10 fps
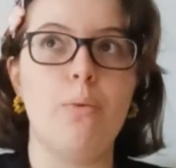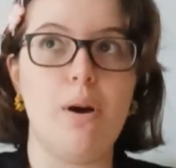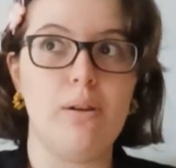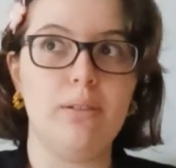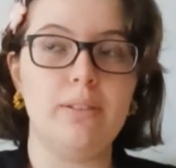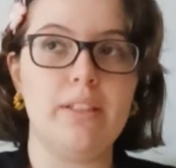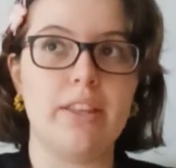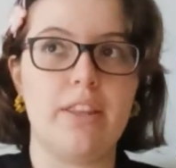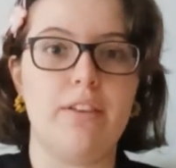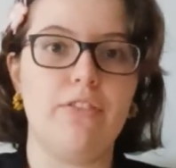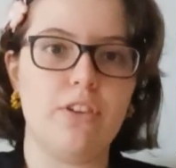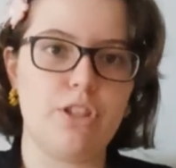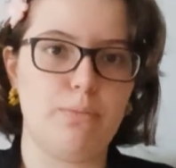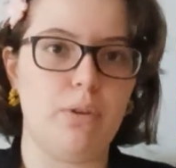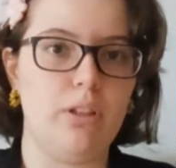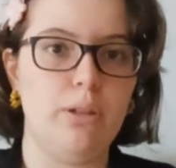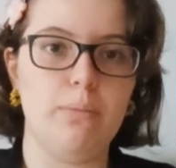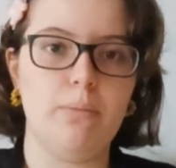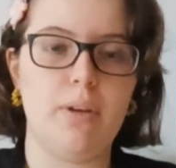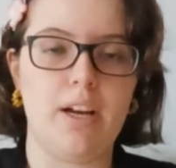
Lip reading: Well, the first volume,